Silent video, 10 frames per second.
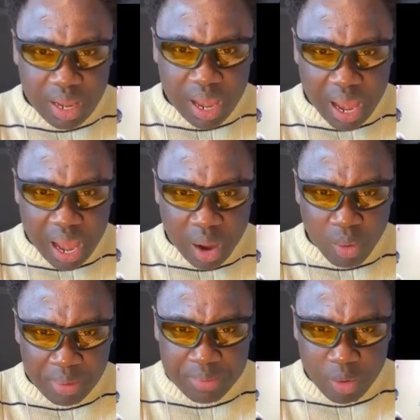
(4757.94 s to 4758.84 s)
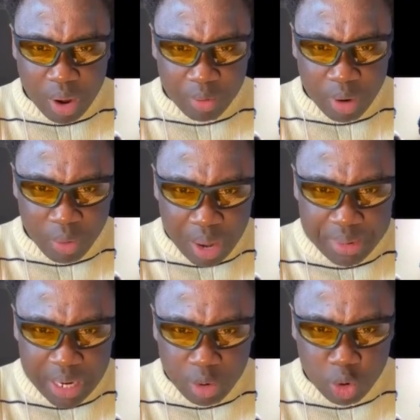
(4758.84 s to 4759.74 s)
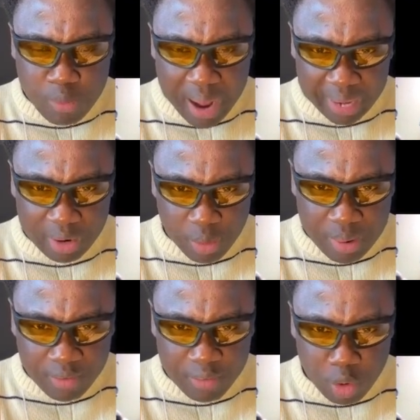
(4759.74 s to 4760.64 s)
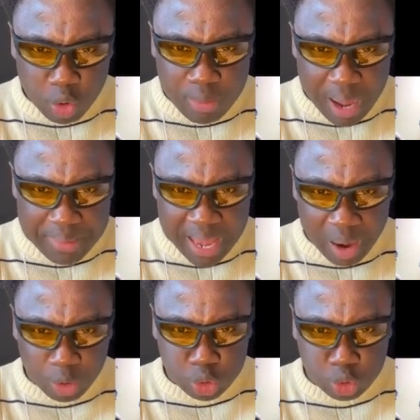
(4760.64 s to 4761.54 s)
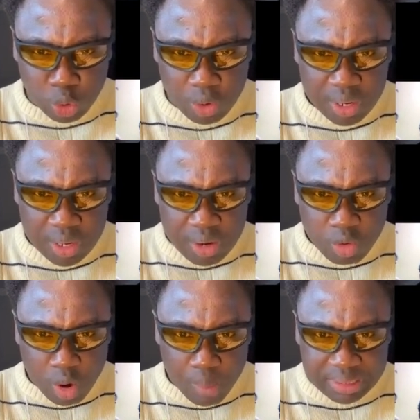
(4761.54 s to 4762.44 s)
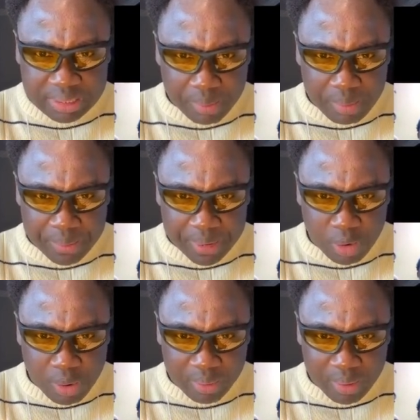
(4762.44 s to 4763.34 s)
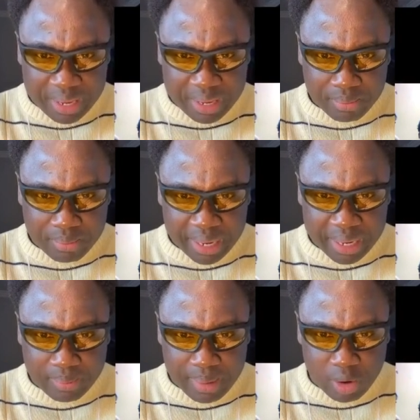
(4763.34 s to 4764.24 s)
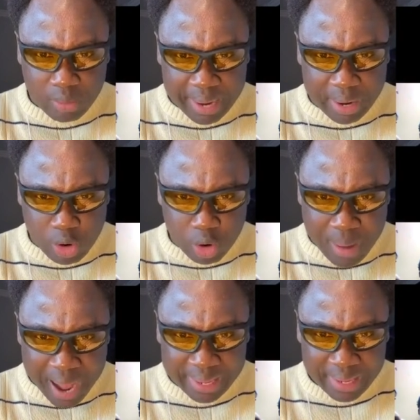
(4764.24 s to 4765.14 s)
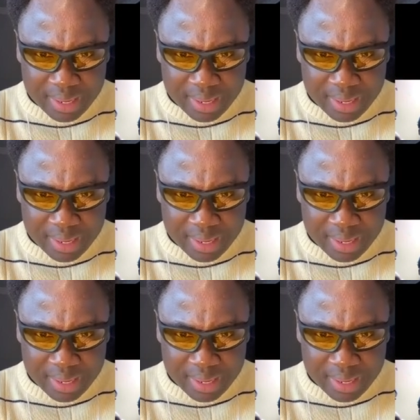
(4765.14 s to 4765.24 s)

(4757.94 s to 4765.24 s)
Why be in a old Dubai? Or be over old Dubai, be also so. Comment and I'm in picking why. Why, Michael, old Dubai.